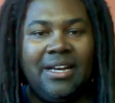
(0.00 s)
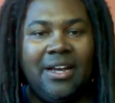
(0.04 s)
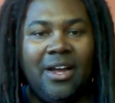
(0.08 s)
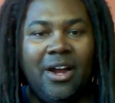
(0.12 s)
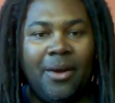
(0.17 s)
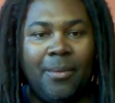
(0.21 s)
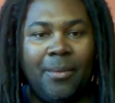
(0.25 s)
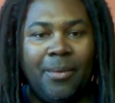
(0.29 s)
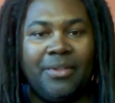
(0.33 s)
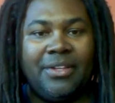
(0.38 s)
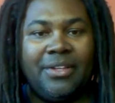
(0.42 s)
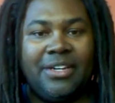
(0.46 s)

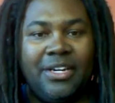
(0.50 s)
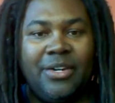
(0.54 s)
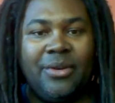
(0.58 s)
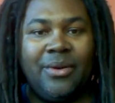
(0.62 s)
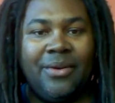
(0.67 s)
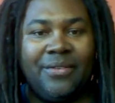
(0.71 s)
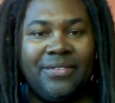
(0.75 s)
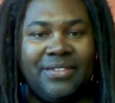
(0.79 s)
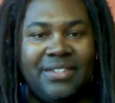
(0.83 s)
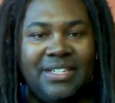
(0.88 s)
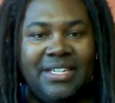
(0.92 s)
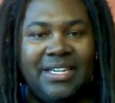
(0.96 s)
are both in the
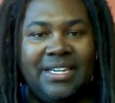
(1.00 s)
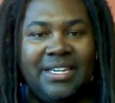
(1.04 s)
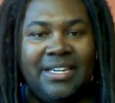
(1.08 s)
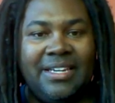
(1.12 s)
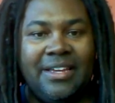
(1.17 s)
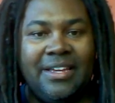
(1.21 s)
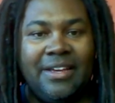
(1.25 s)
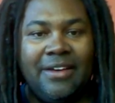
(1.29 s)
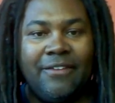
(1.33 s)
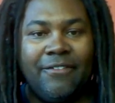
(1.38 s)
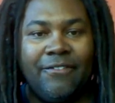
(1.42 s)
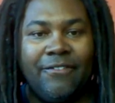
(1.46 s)

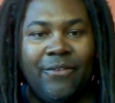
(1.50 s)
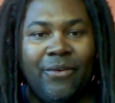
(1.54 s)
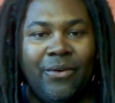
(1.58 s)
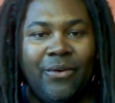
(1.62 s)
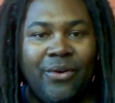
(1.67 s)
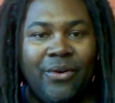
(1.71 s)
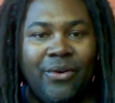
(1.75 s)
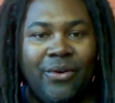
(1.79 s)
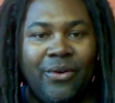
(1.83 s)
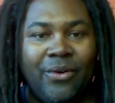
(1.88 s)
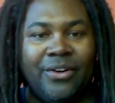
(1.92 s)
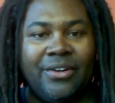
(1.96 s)
UFC
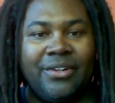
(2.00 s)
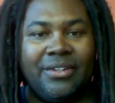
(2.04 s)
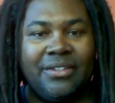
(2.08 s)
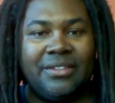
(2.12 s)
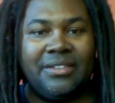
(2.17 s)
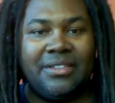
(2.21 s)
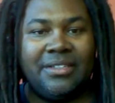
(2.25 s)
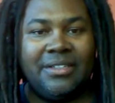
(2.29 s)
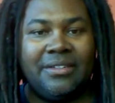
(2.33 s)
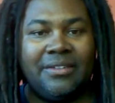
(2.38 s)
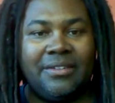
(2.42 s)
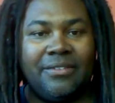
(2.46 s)

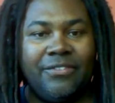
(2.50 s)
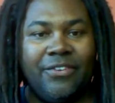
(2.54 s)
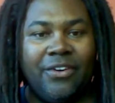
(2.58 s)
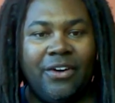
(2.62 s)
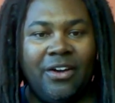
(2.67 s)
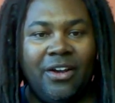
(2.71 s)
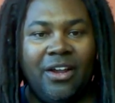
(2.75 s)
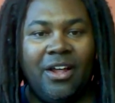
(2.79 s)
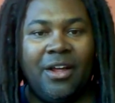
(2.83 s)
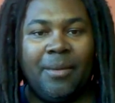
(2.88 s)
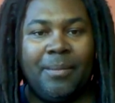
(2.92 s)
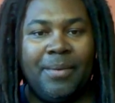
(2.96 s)
for
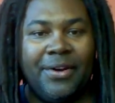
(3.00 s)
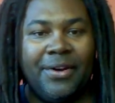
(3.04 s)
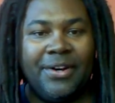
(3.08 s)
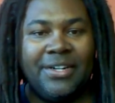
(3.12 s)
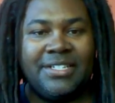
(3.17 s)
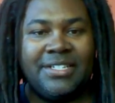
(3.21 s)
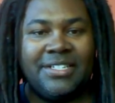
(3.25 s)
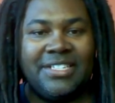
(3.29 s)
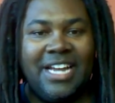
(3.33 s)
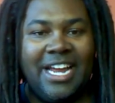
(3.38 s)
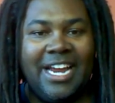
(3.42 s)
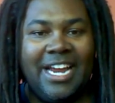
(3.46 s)
a long
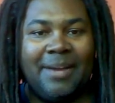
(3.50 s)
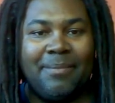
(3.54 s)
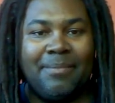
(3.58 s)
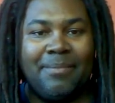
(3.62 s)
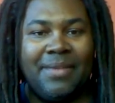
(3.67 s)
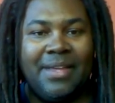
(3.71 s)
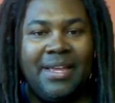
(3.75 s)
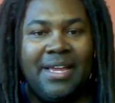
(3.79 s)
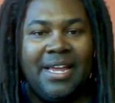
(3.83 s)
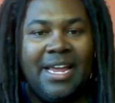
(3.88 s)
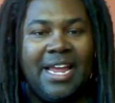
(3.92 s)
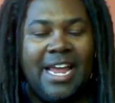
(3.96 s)
period of time.
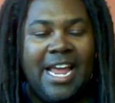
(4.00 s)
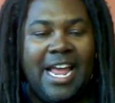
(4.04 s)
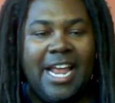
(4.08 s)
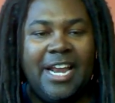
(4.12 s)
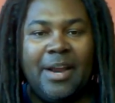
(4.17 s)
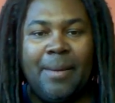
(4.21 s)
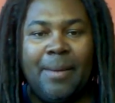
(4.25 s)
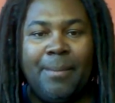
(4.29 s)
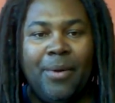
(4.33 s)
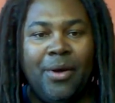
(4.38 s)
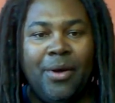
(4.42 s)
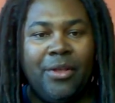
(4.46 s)

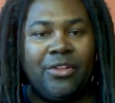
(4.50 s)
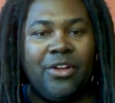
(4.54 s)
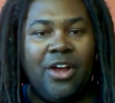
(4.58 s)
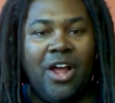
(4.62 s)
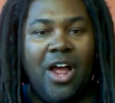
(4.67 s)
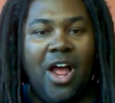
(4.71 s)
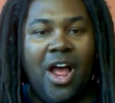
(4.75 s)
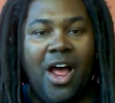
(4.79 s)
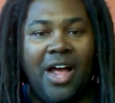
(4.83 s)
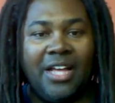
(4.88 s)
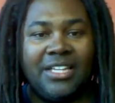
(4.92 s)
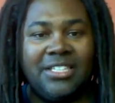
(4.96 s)
And they're both
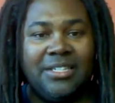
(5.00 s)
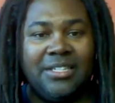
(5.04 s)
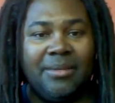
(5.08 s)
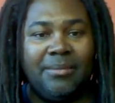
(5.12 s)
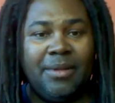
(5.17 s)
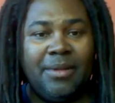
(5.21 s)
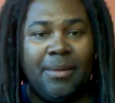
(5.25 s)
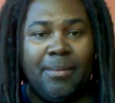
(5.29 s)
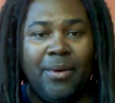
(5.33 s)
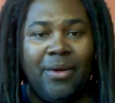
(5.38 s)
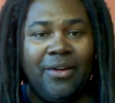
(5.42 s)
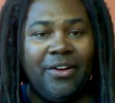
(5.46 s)

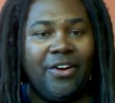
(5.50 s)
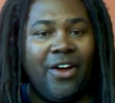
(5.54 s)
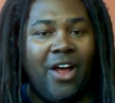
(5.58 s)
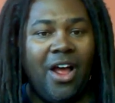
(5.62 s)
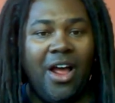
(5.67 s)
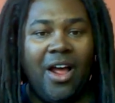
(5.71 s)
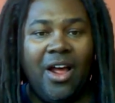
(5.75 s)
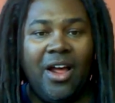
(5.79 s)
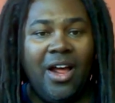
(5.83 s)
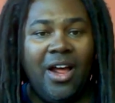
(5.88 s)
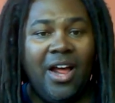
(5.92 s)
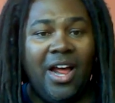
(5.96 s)
awesome. They're both
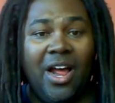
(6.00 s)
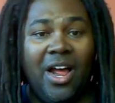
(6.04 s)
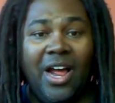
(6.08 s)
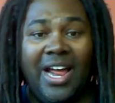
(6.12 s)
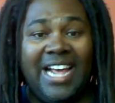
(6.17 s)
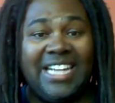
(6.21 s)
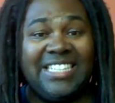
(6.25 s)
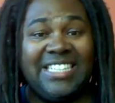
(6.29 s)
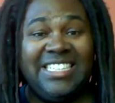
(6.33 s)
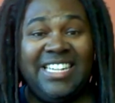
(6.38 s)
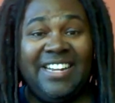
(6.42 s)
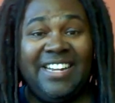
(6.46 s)

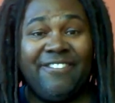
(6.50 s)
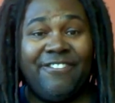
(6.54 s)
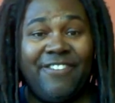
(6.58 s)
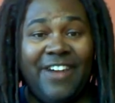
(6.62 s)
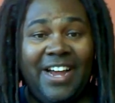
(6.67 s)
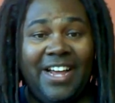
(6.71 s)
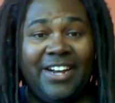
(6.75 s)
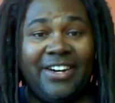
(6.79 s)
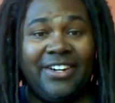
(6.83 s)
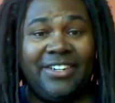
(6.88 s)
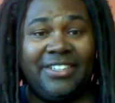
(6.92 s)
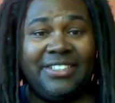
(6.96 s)
excellent
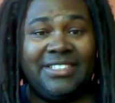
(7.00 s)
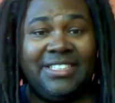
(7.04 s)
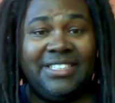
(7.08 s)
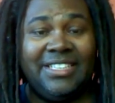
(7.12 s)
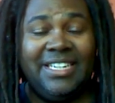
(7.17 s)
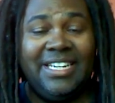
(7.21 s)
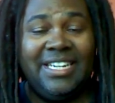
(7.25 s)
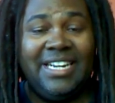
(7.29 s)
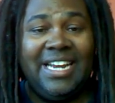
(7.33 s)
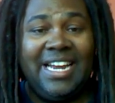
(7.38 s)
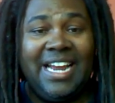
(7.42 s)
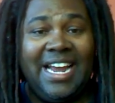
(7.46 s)
fighters.
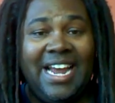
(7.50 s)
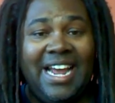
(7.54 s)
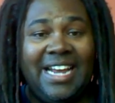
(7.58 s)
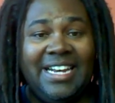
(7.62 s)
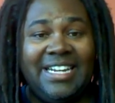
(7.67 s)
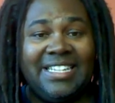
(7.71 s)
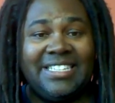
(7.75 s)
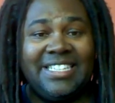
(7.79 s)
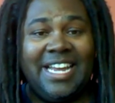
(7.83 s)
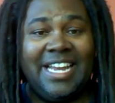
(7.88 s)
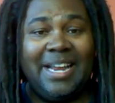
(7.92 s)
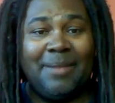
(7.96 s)

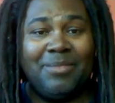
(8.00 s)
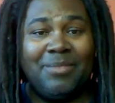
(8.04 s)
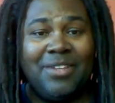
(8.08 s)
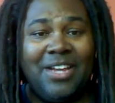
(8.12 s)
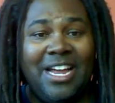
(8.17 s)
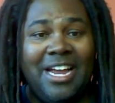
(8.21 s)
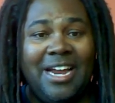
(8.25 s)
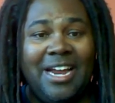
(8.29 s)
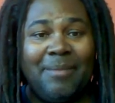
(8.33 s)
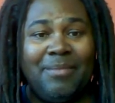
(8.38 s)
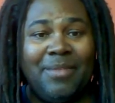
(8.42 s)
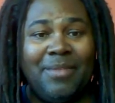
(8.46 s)
At the same
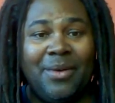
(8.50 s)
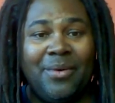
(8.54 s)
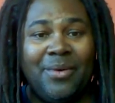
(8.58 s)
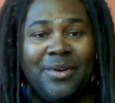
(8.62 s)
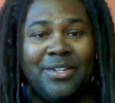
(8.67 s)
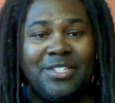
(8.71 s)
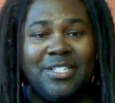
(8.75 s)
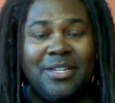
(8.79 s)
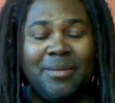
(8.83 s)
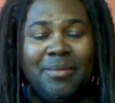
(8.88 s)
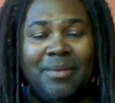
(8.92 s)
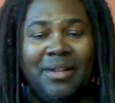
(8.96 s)
time, there
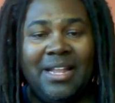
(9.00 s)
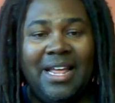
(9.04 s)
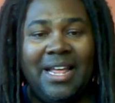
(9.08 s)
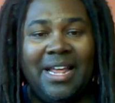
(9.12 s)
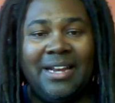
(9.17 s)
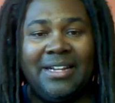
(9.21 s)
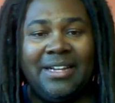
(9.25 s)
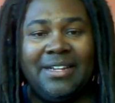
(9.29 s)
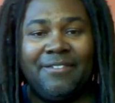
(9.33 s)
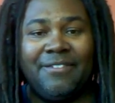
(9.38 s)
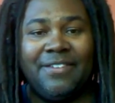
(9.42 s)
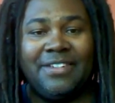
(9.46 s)
were a
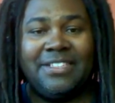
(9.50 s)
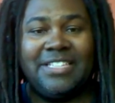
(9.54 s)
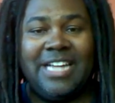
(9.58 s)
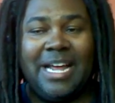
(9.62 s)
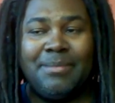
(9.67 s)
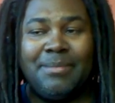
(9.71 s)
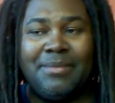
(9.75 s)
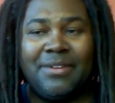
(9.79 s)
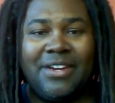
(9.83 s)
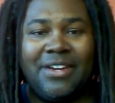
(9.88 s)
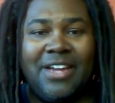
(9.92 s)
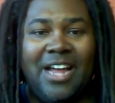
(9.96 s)
lot of different
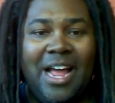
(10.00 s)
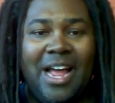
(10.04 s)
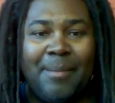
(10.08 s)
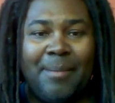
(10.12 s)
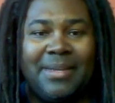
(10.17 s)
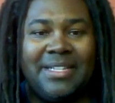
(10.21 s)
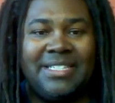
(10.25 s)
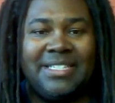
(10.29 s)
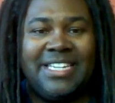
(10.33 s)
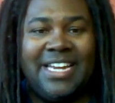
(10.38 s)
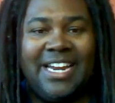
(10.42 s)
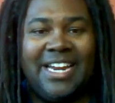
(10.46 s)
types of
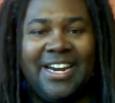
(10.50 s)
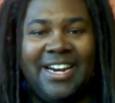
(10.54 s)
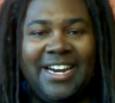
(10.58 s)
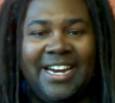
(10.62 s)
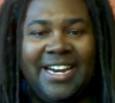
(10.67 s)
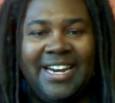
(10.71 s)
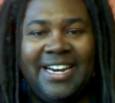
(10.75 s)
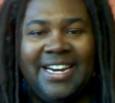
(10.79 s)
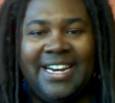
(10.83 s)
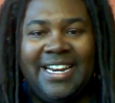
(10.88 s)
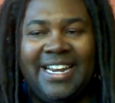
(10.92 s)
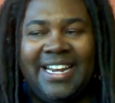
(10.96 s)

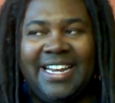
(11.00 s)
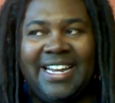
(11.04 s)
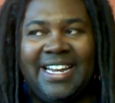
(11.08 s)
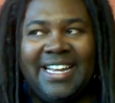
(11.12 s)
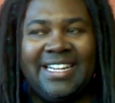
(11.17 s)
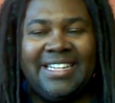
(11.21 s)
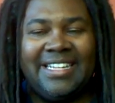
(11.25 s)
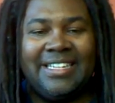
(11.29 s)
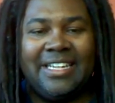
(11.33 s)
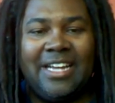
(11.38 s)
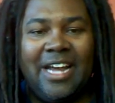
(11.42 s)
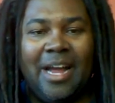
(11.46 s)
commentating
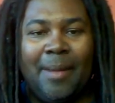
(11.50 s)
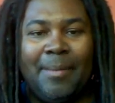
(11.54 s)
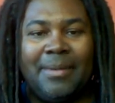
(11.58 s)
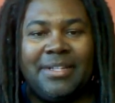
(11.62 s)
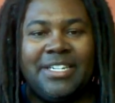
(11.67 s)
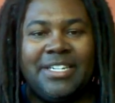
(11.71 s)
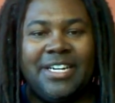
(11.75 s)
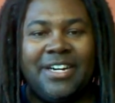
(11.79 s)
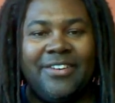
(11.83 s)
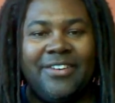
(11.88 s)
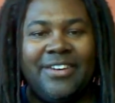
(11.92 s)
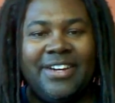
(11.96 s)
and
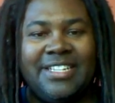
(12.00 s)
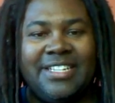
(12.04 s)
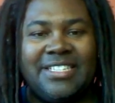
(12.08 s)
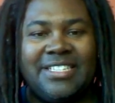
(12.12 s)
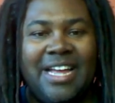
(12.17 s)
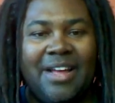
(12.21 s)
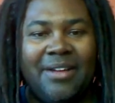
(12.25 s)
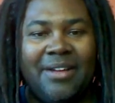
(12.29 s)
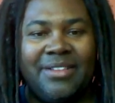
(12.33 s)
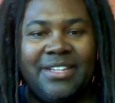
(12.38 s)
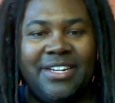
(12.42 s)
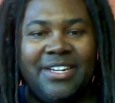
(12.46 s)

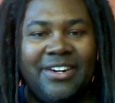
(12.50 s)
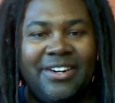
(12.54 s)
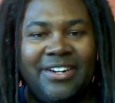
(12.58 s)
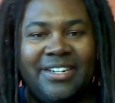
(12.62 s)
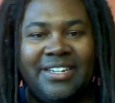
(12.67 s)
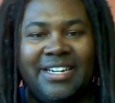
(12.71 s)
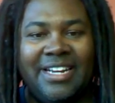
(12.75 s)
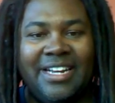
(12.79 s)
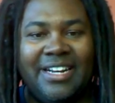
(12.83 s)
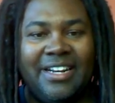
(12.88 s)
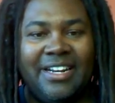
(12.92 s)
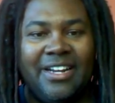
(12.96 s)
commentaries out there
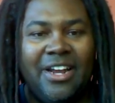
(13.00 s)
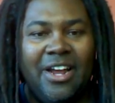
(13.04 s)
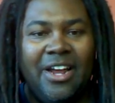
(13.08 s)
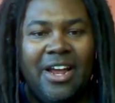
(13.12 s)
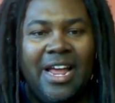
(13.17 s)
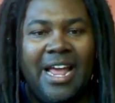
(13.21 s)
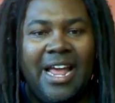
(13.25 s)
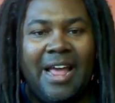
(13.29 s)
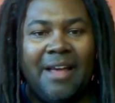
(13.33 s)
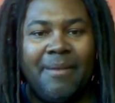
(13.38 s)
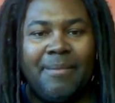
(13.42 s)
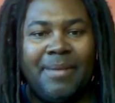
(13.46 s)
that
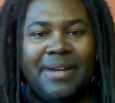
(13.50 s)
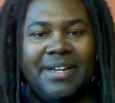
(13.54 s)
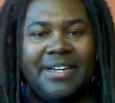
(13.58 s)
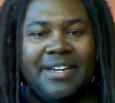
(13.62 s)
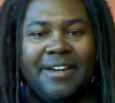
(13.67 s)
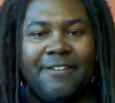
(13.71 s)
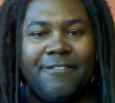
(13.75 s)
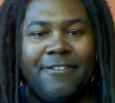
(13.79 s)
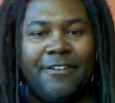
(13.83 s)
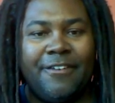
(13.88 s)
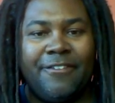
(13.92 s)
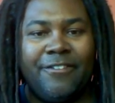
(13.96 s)
have been
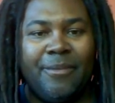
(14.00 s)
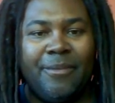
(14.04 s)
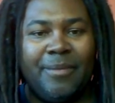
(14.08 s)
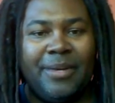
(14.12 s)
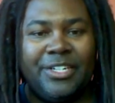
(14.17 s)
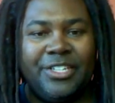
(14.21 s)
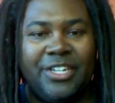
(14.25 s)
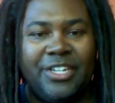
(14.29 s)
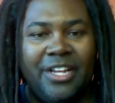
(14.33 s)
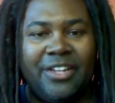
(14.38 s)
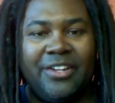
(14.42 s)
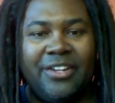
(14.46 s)
different from
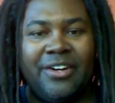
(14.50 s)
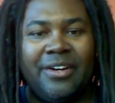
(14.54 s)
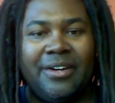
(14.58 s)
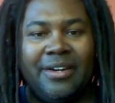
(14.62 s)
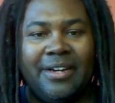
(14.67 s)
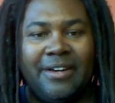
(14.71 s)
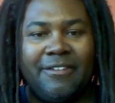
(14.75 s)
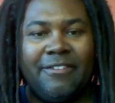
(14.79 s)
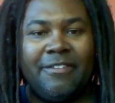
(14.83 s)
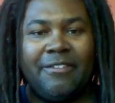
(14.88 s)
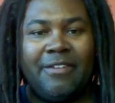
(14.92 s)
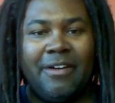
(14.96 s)
each other
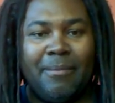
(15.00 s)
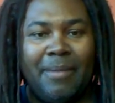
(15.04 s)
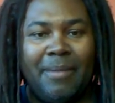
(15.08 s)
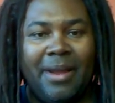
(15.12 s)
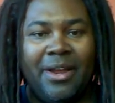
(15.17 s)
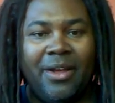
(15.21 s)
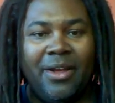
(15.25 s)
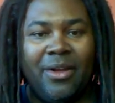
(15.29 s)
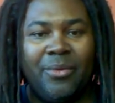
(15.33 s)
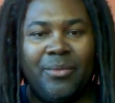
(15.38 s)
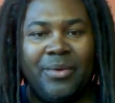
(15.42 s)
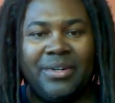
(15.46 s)
and different from
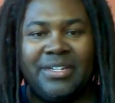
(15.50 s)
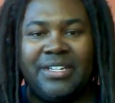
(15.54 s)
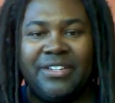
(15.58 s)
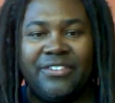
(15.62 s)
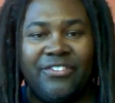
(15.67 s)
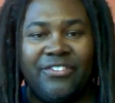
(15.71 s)
my own, which